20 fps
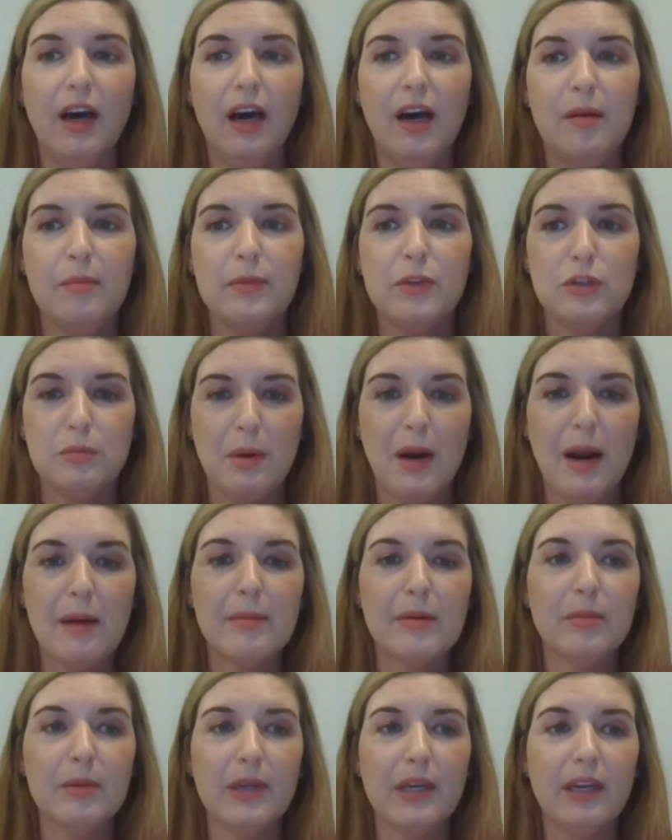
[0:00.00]
Um, there's
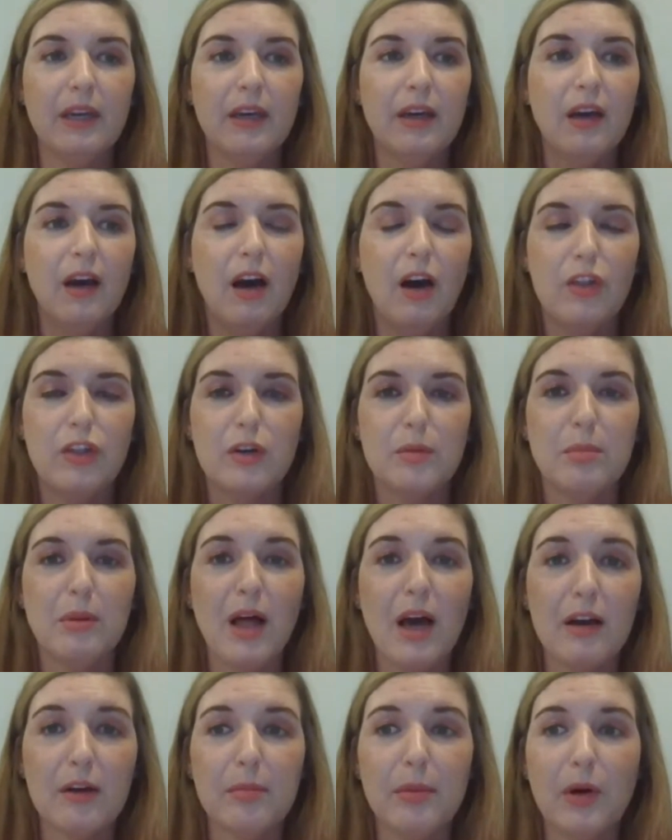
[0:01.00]
probably other
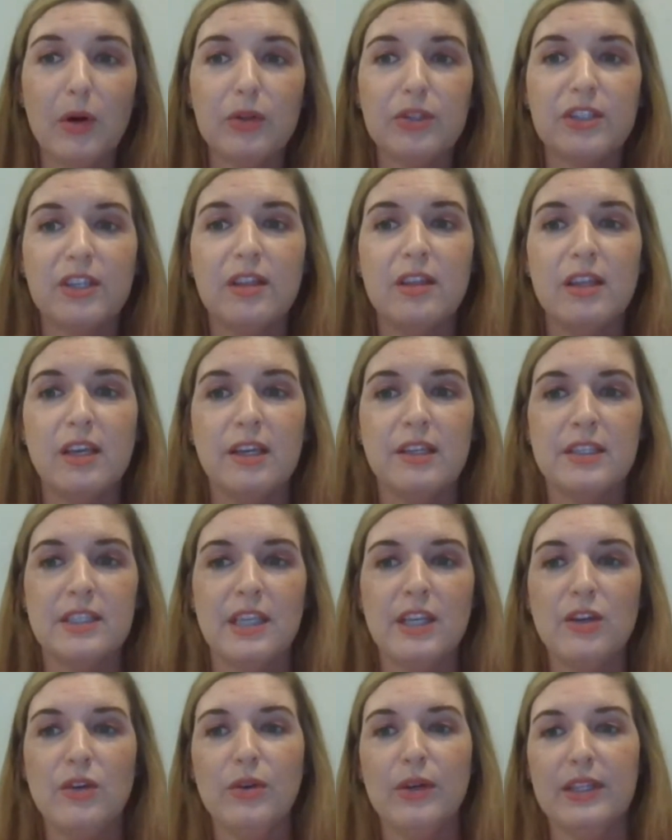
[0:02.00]
blog posts and things
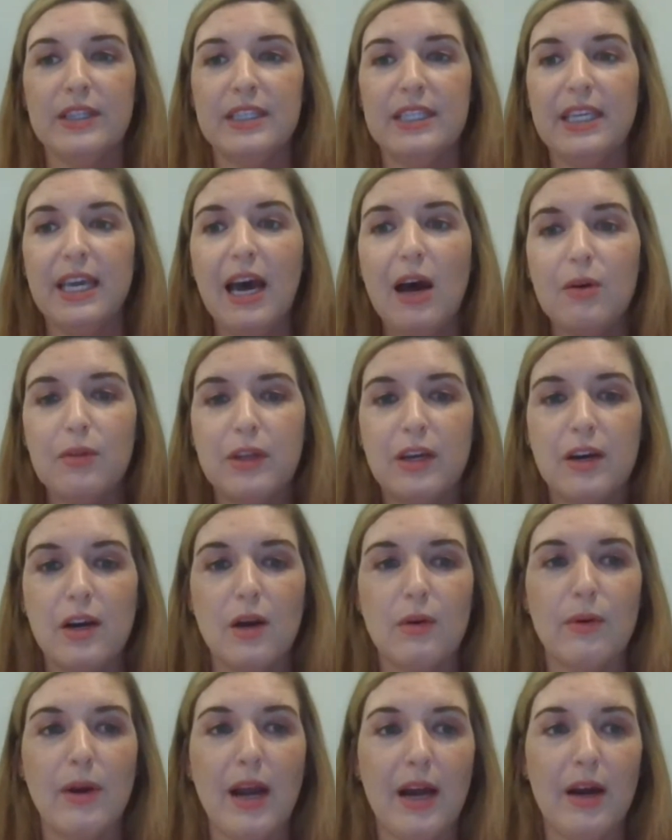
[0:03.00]
that you can see out
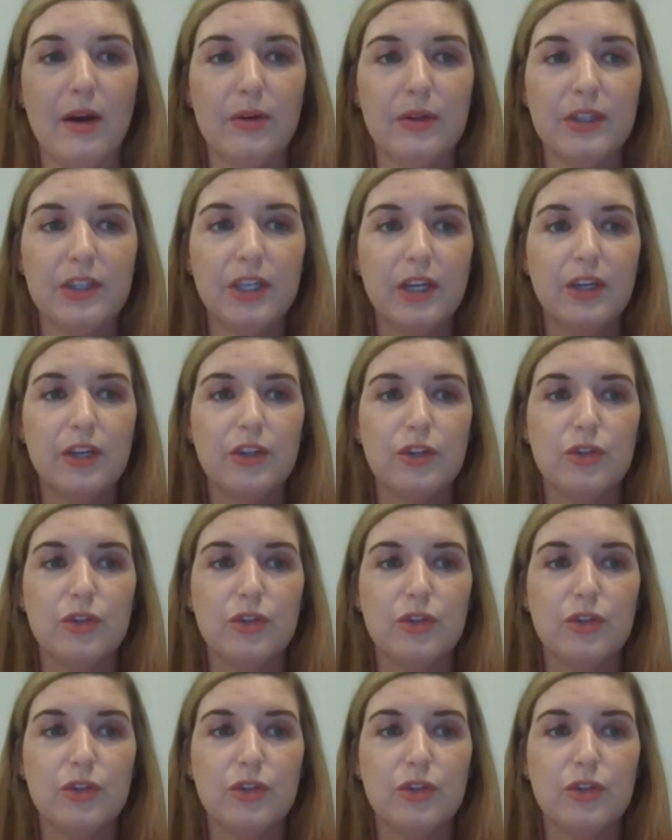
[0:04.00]
there around